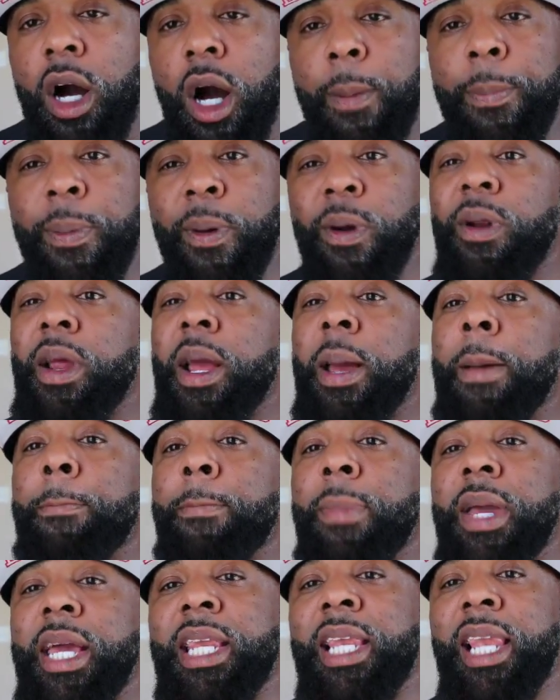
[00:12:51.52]
upper,
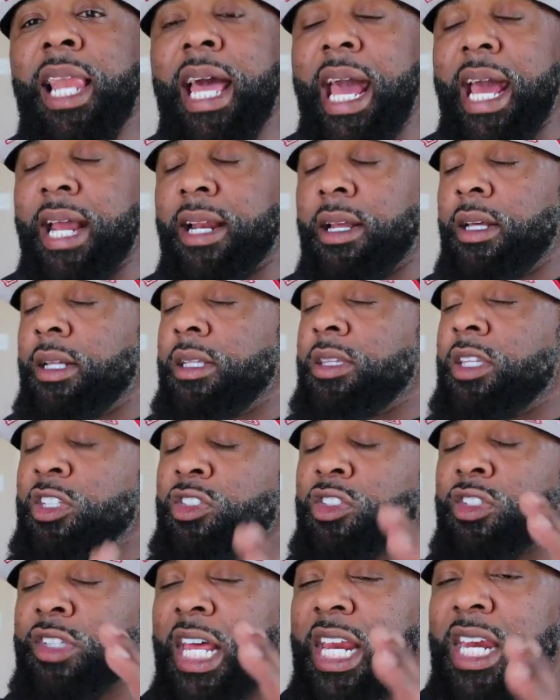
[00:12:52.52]
and mid lat.
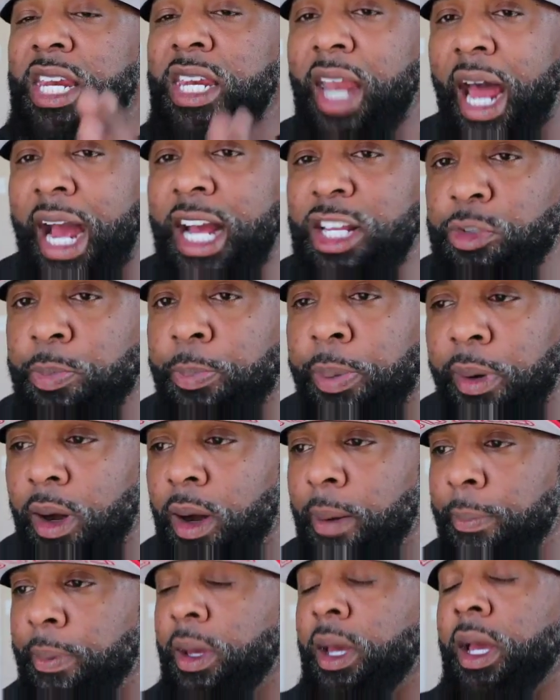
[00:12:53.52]
This is a nice
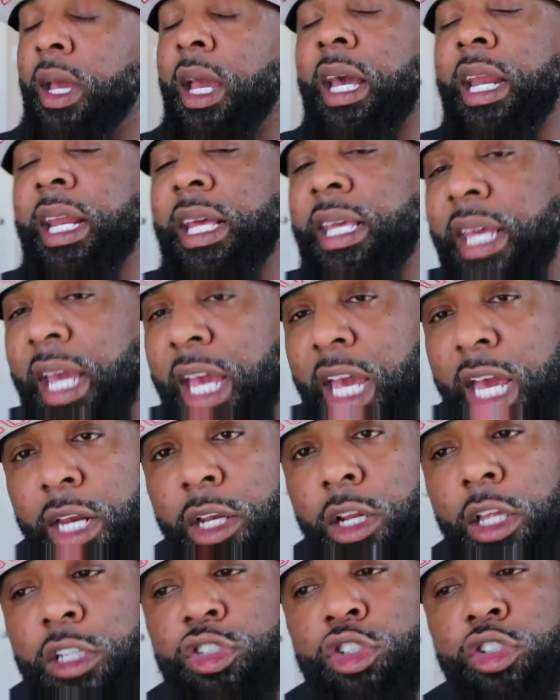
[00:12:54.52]
pump, and
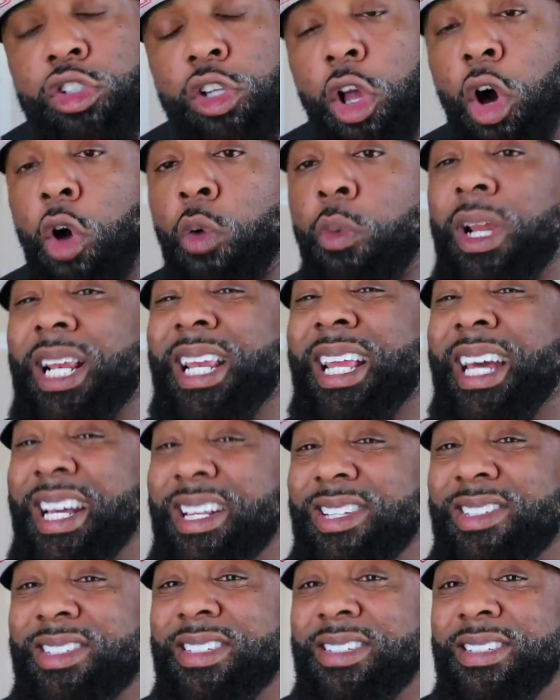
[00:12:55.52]
again, slow
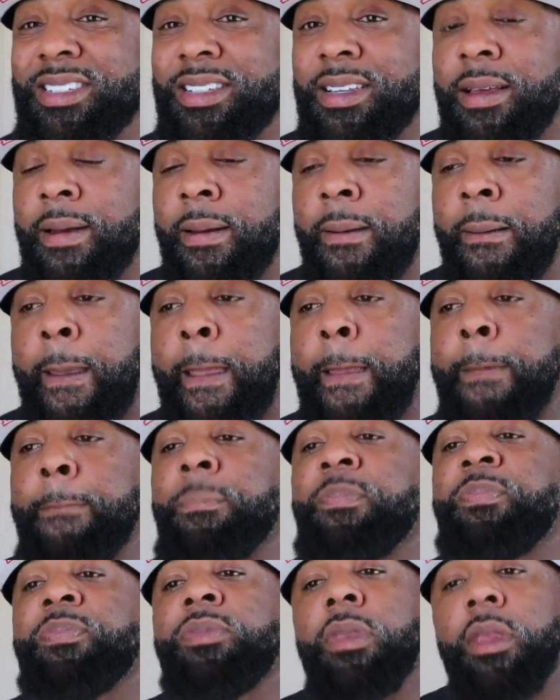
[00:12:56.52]
release.
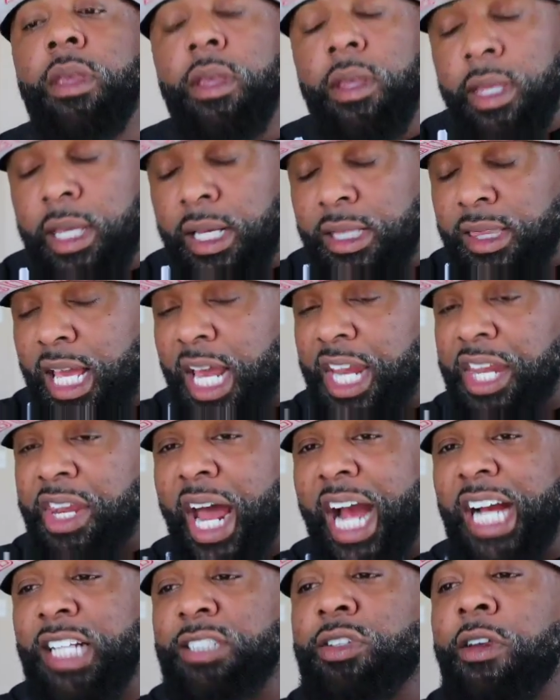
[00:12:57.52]
Get that
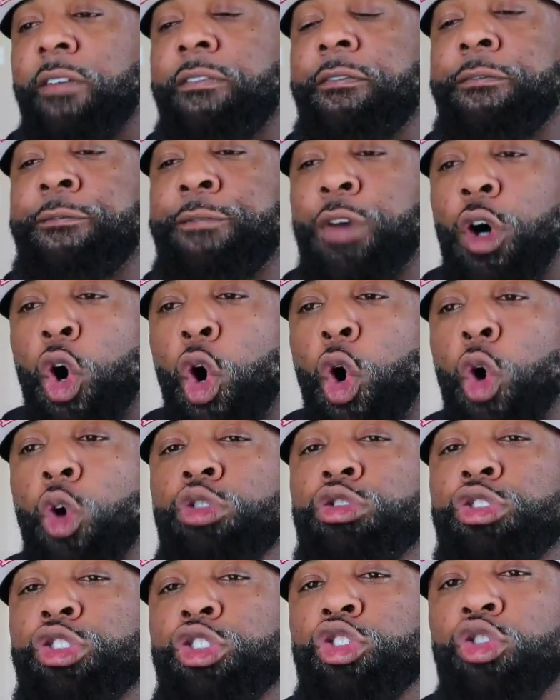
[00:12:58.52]
nice
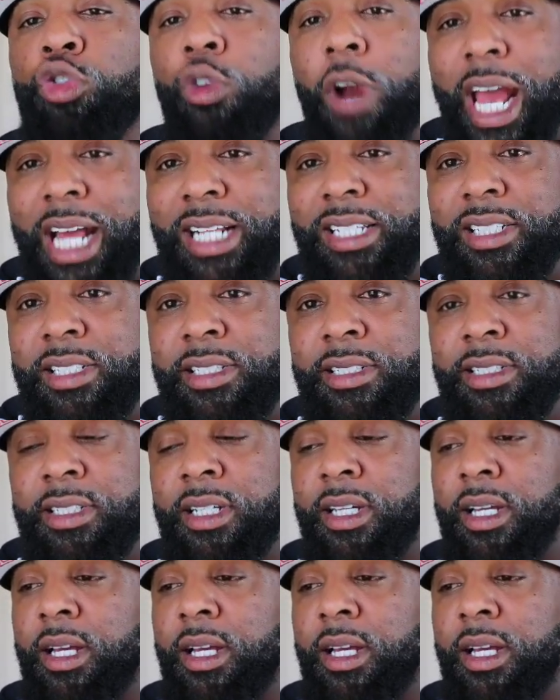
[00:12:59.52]
full stretch,